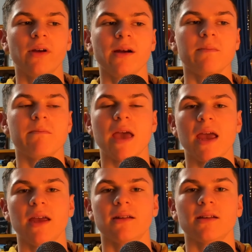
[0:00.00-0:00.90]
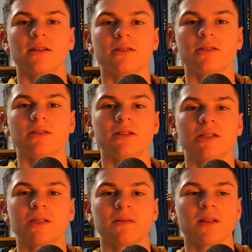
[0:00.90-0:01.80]
very main. It's
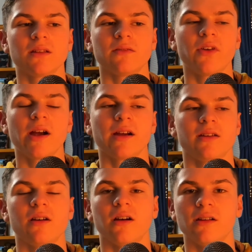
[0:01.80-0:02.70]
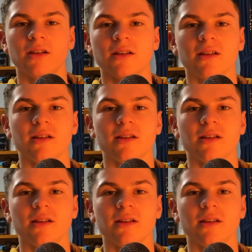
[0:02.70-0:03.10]
just very good.